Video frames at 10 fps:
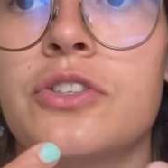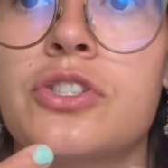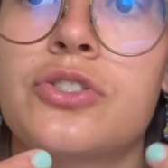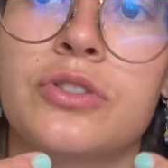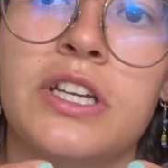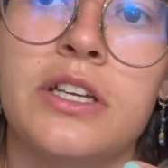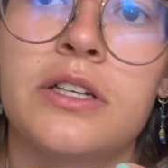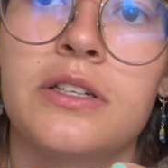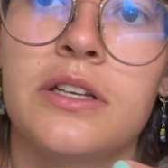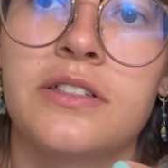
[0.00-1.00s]
the
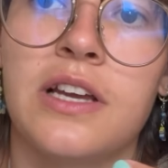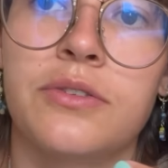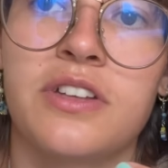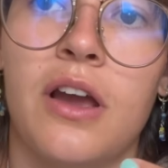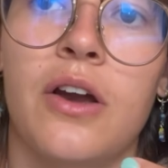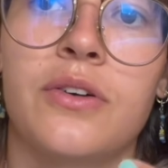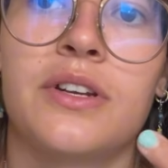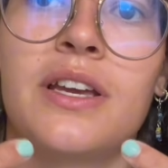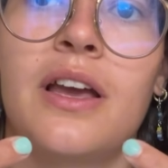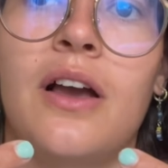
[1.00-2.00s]
street downtown.